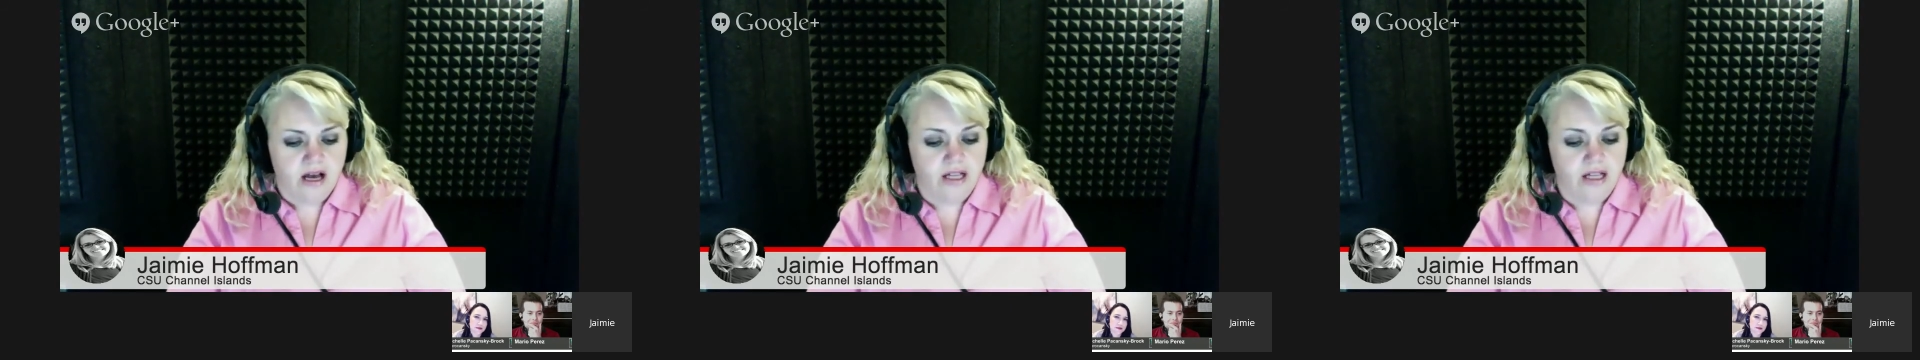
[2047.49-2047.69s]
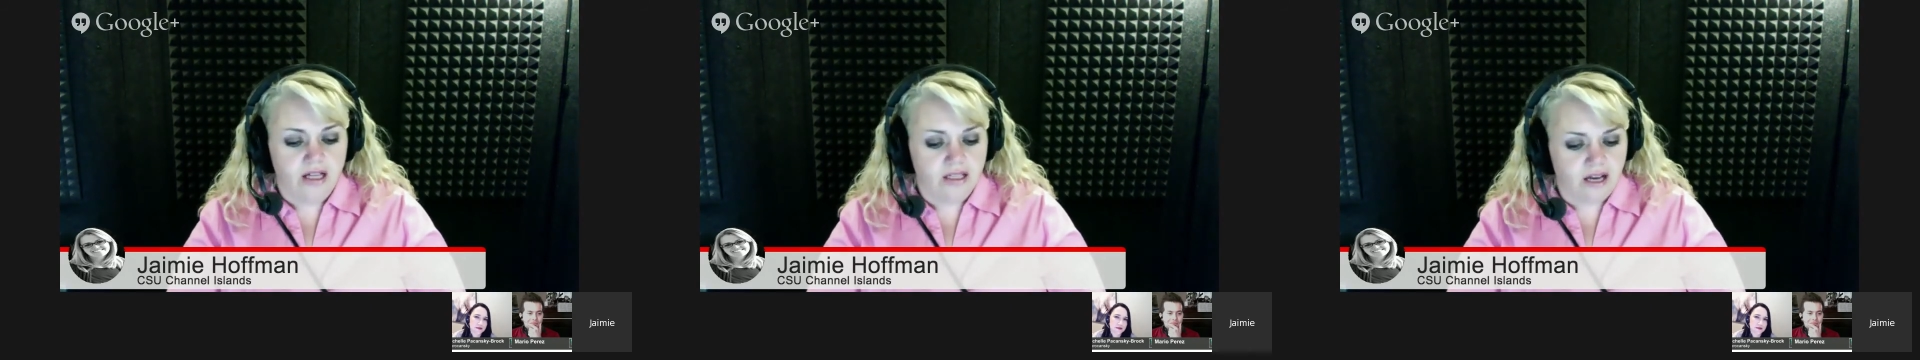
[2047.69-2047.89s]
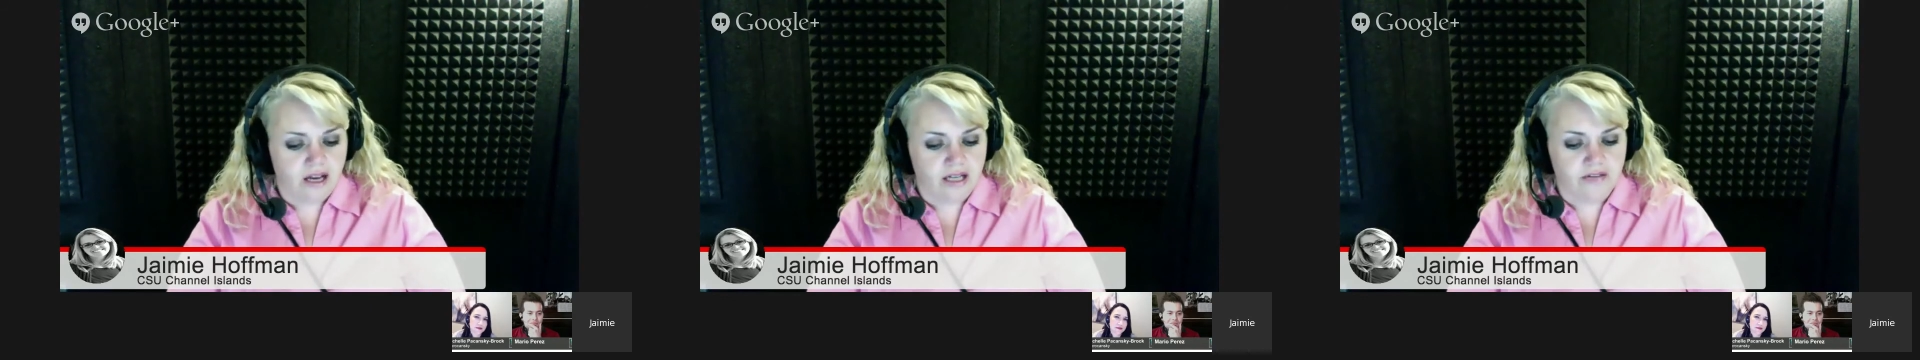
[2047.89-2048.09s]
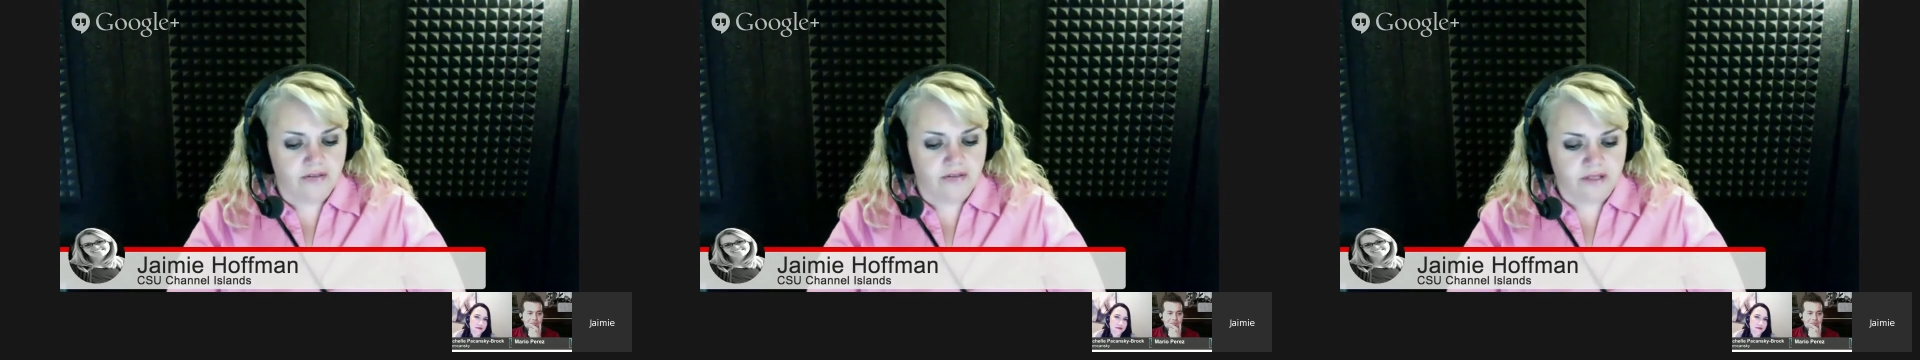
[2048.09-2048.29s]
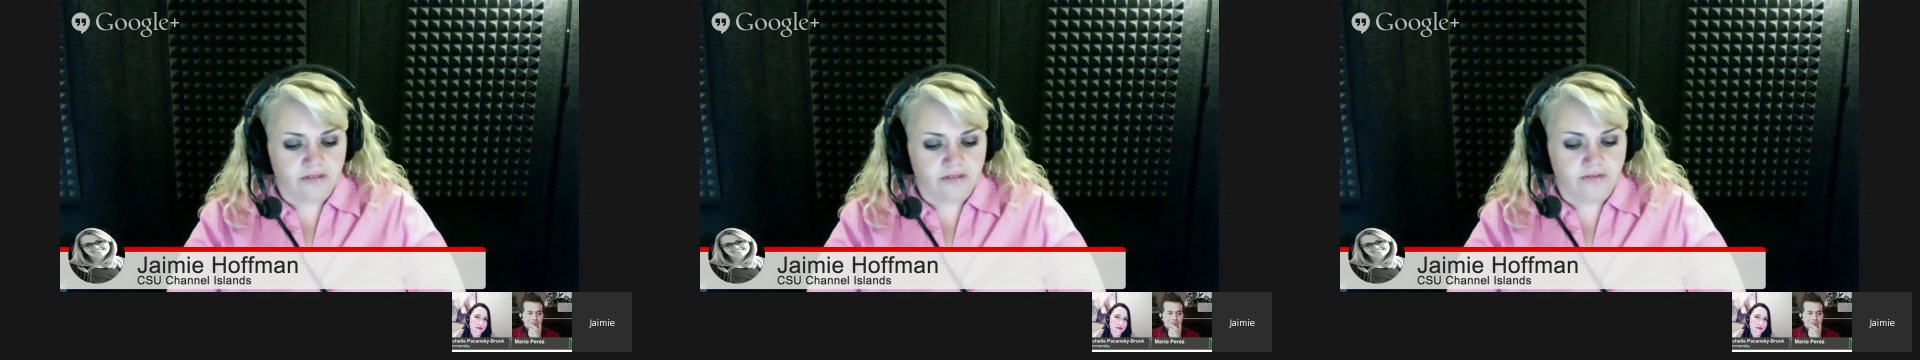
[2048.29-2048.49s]
a lot of
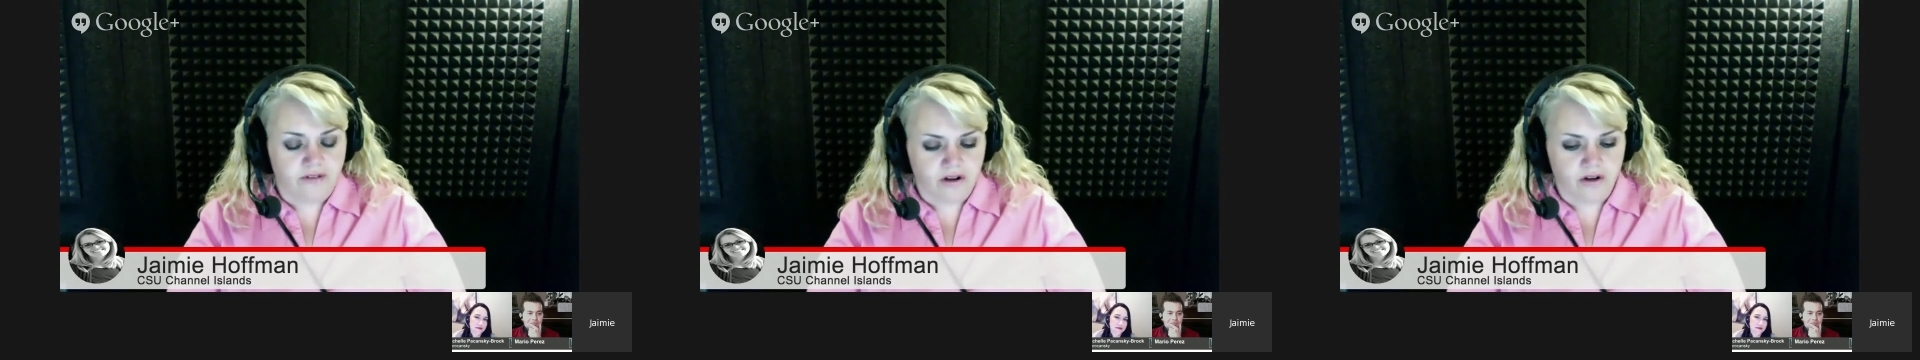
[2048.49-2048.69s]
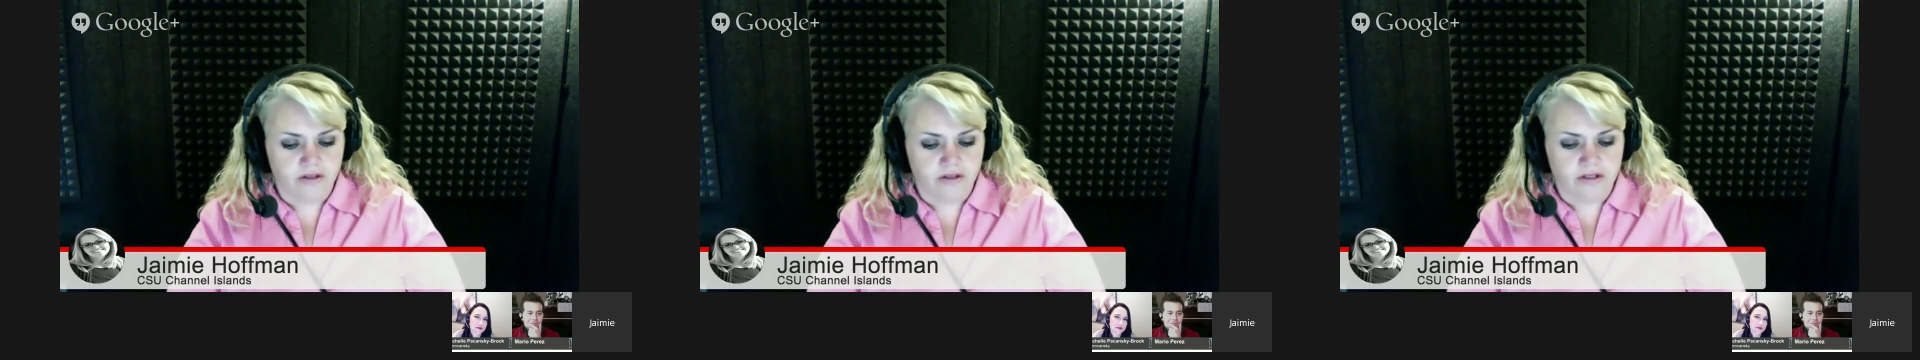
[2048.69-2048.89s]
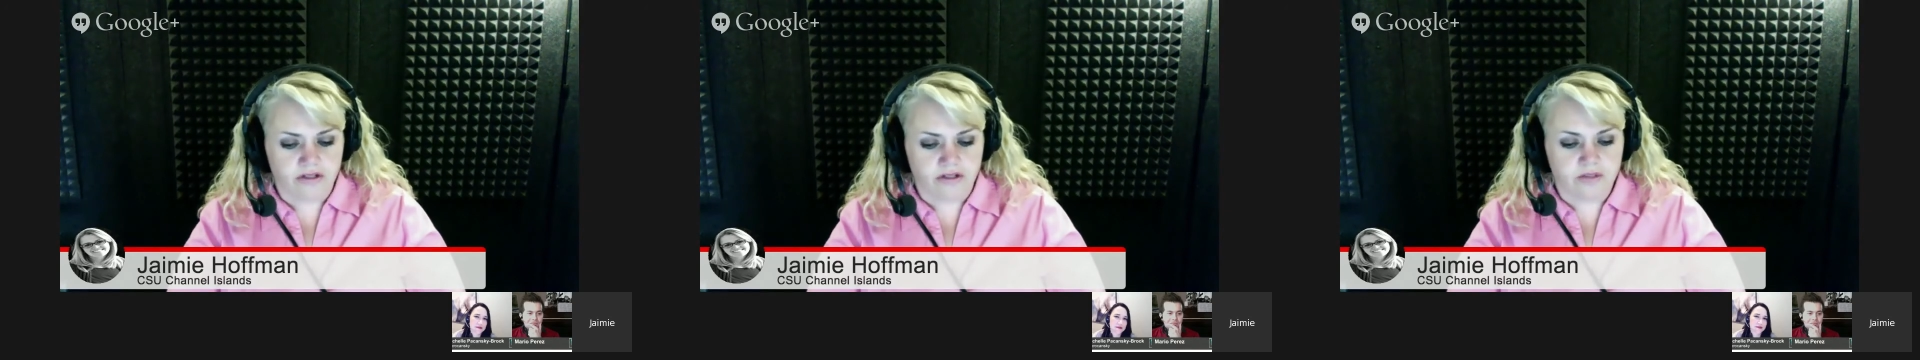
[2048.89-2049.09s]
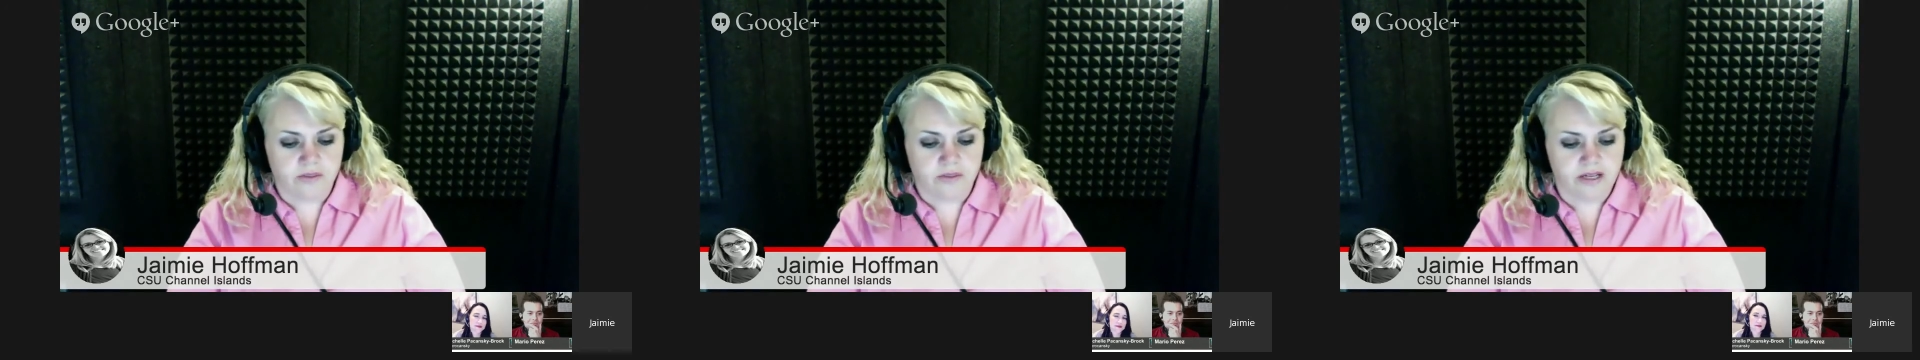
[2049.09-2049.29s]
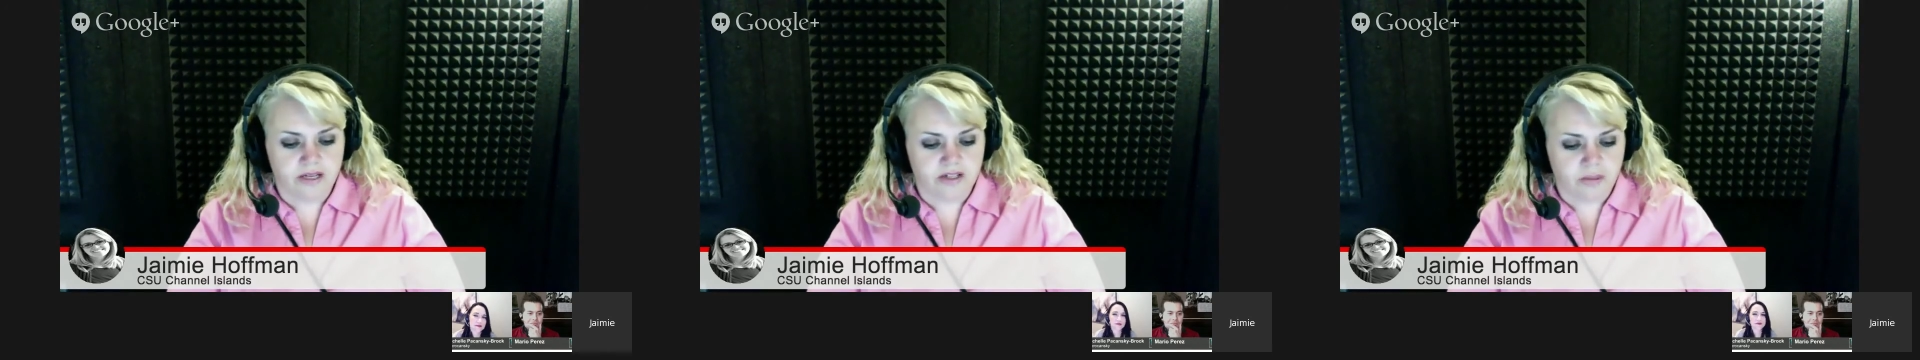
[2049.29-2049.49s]
different cultures,
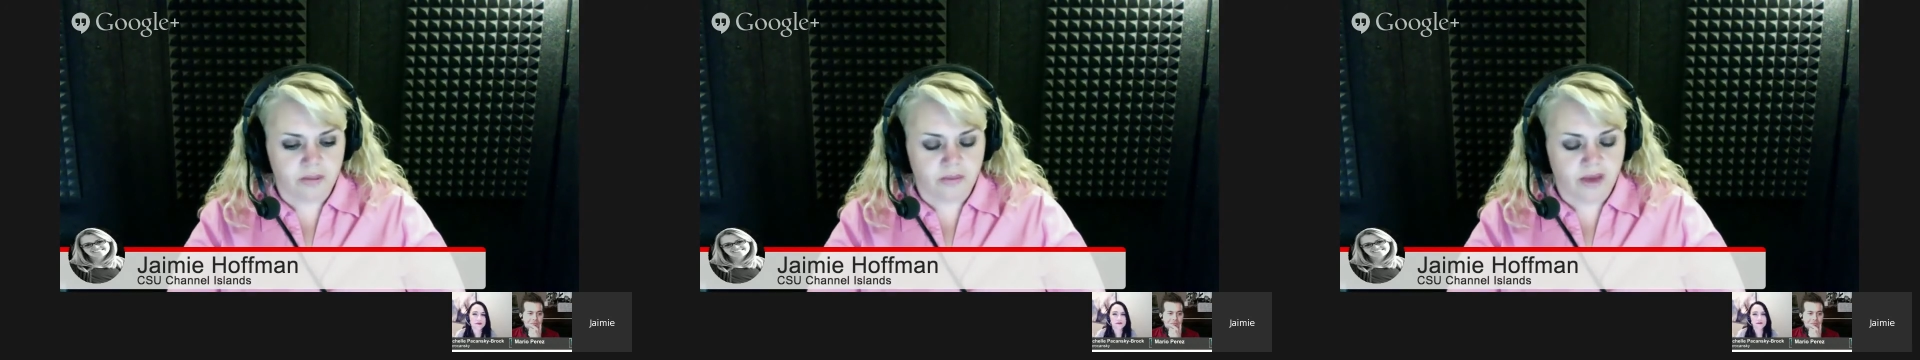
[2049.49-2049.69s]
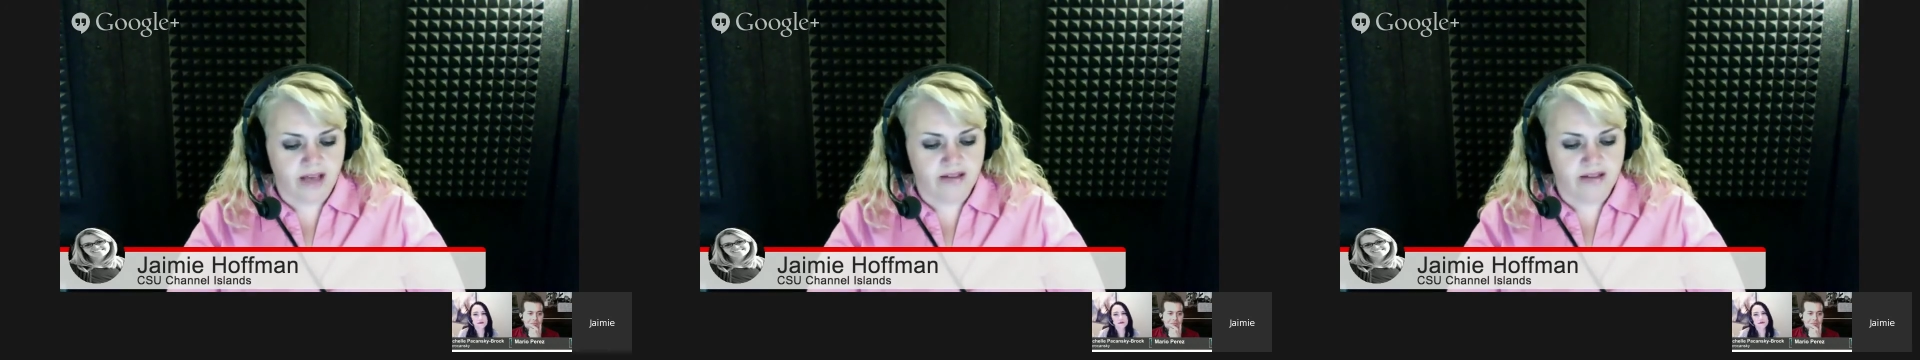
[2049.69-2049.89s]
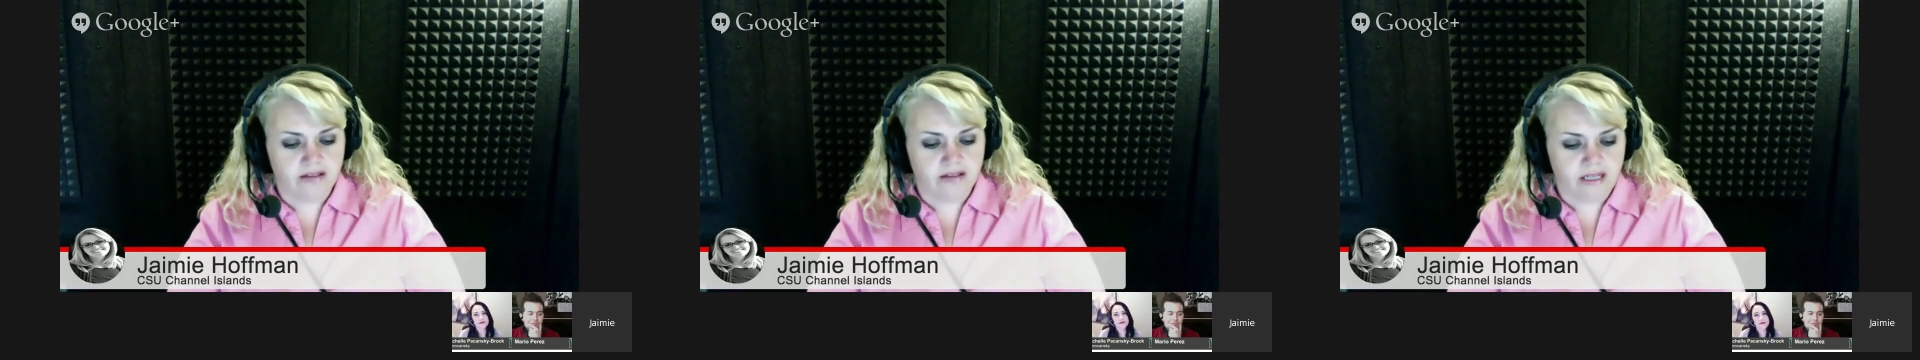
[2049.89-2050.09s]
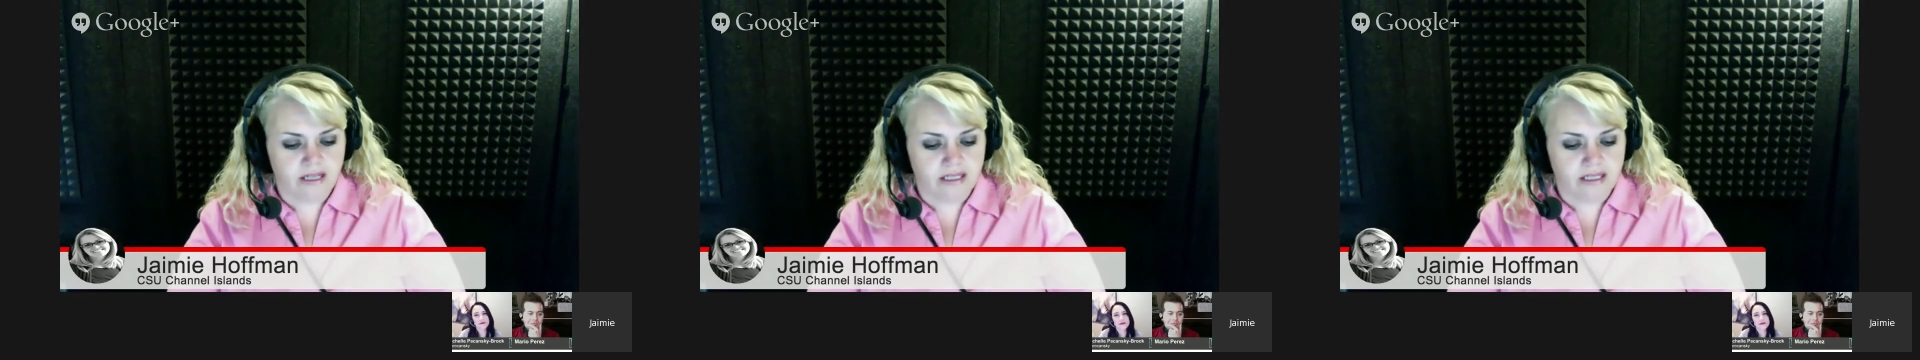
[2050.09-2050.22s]
but in Japan their